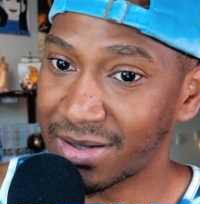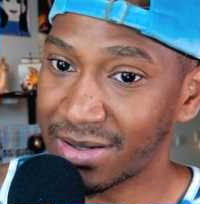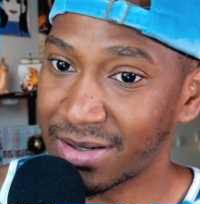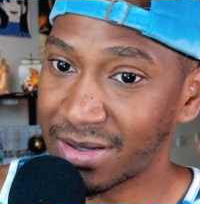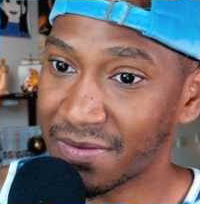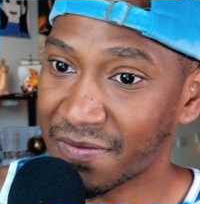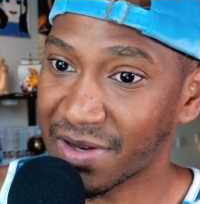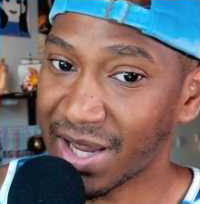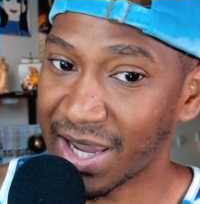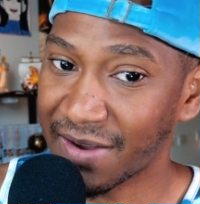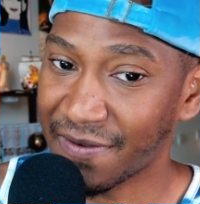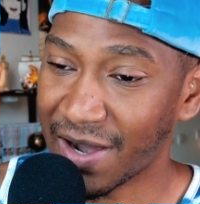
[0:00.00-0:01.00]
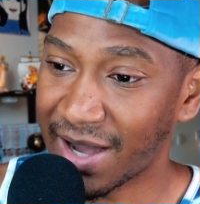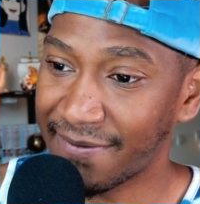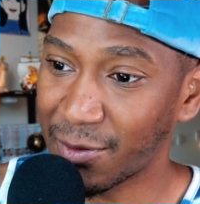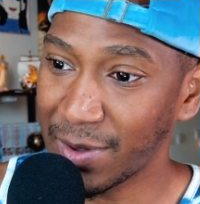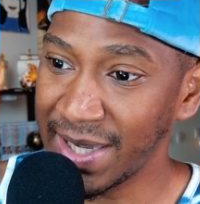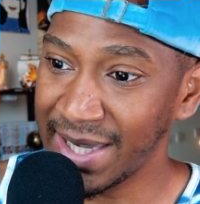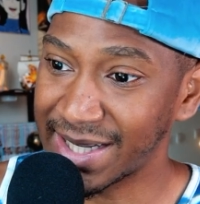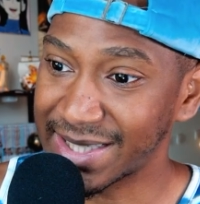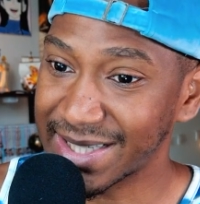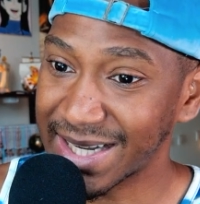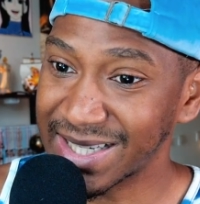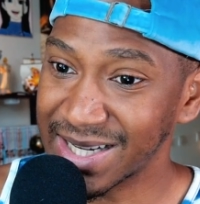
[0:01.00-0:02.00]
for like 5 weeks.
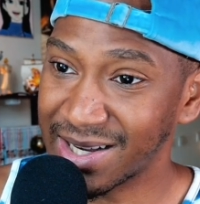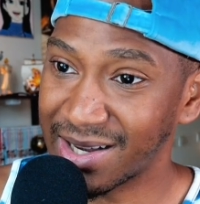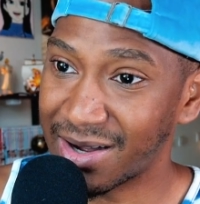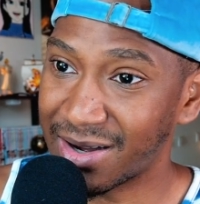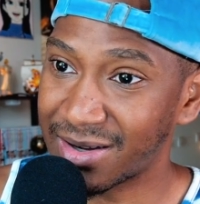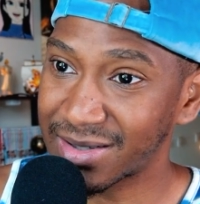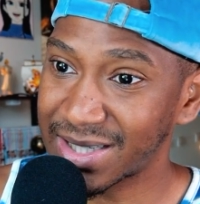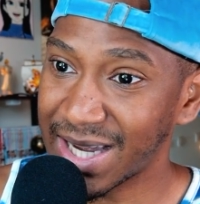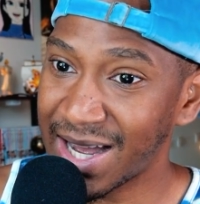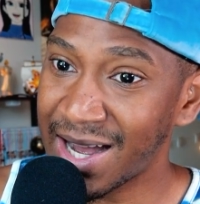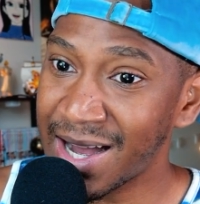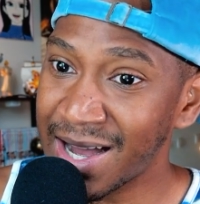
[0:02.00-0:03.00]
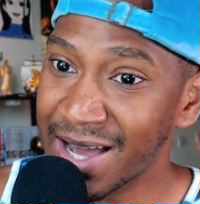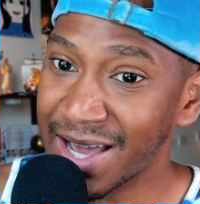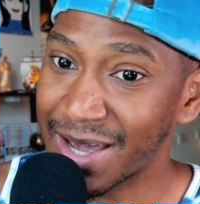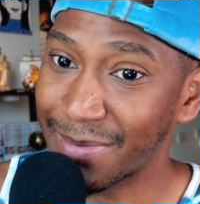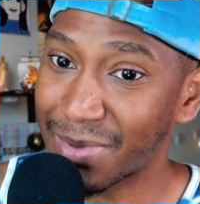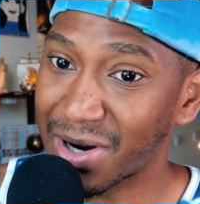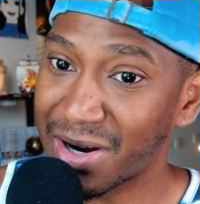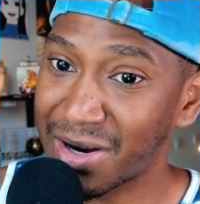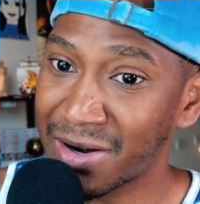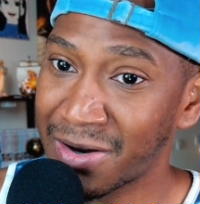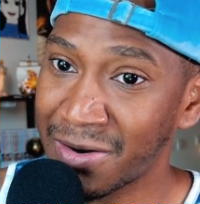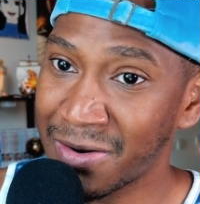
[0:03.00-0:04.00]
That's a long time,
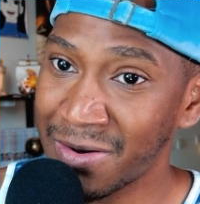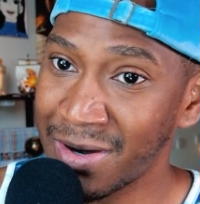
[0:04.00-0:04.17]
bro.